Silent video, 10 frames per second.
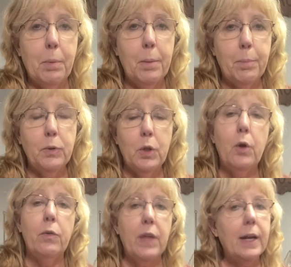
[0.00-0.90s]
of people
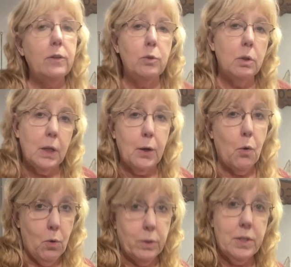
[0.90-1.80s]
know that I do a lot of
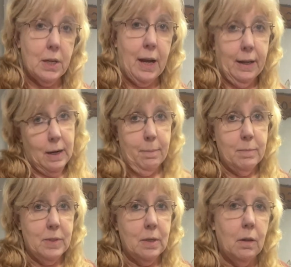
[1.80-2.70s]
horse
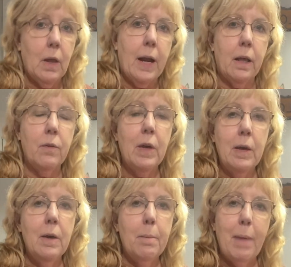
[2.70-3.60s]
items and a lot of
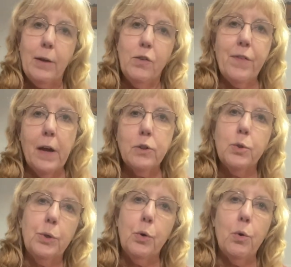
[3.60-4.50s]

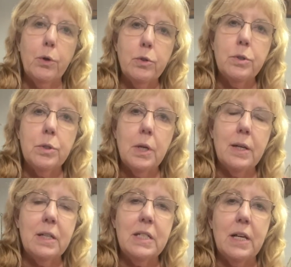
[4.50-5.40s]
manufacturing of horse
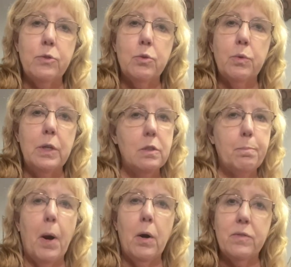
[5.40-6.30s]
accessories,
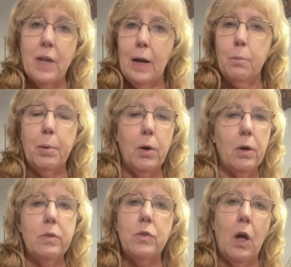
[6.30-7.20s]
saddle
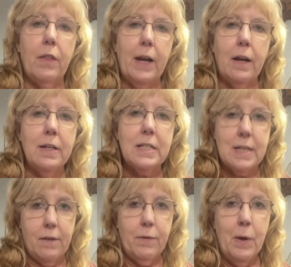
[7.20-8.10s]
parts, all that kind of
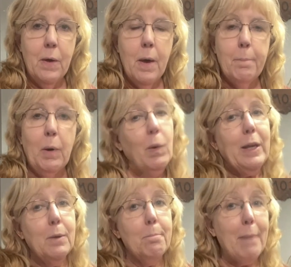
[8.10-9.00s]
stuff. But what
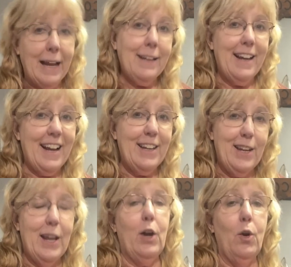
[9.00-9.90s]
you might not
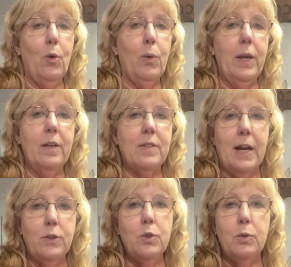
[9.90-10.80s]
know is
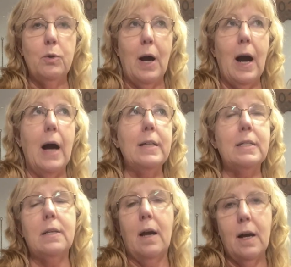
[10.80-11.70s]
I do a
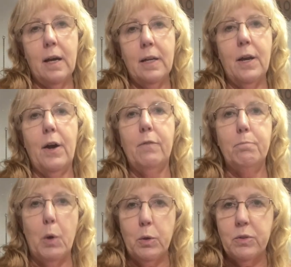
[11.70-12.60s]
ton of
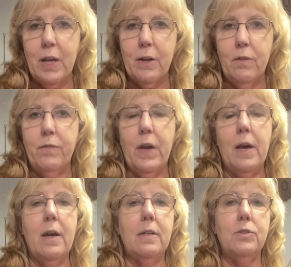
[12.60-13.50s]
motorcycle
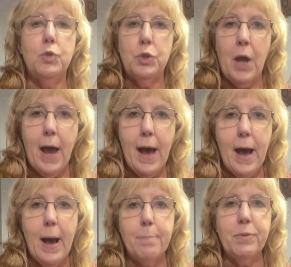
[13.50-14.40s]
vests,
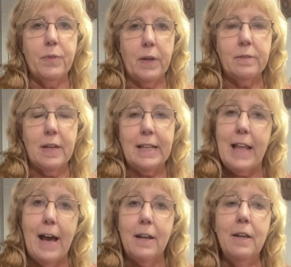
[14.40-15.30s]
chaps, things like
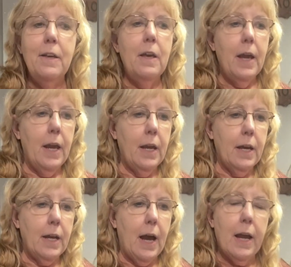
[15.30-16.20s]
that.
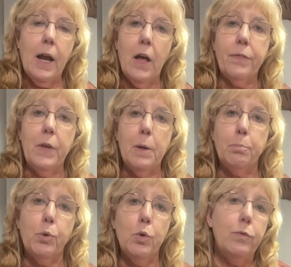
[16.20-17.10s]
And I got the
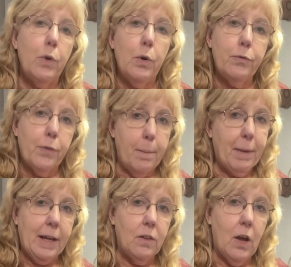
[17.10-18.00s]
approval from
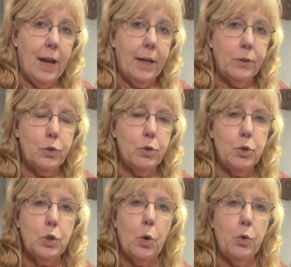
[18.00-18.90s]
my client to
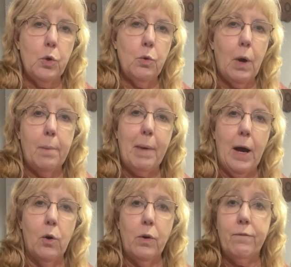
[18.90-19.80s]
show you
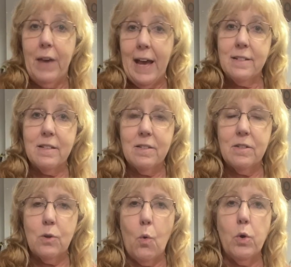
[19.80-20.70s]
about
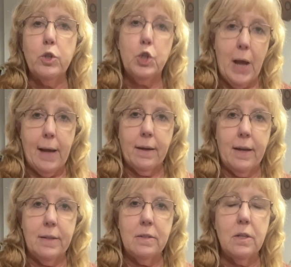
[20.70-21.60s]
vests or
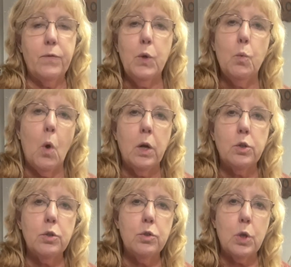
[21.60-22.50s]
jackets. If you want
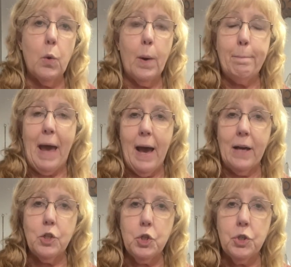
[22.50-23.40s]
to sew a
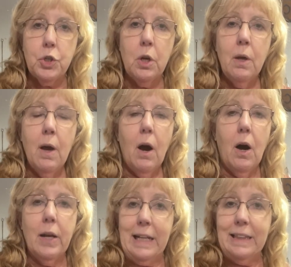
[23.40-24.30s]
patch
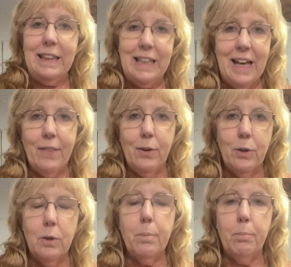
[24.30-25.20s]
on a
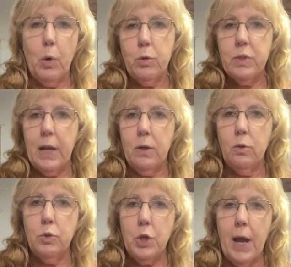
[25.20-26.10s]
leather
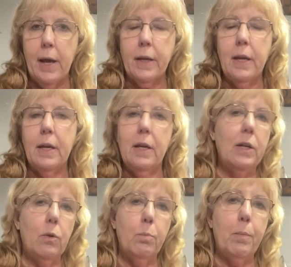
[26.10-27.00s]
motorcycle jacket
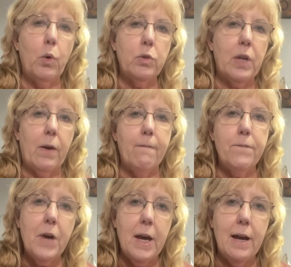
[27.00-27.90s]
or motorcycle
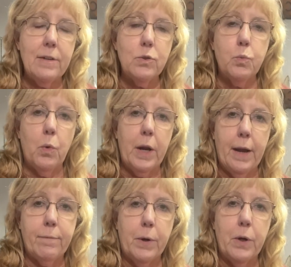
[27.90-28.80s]
vest,
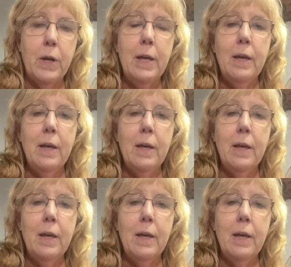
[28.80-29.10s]
whatever,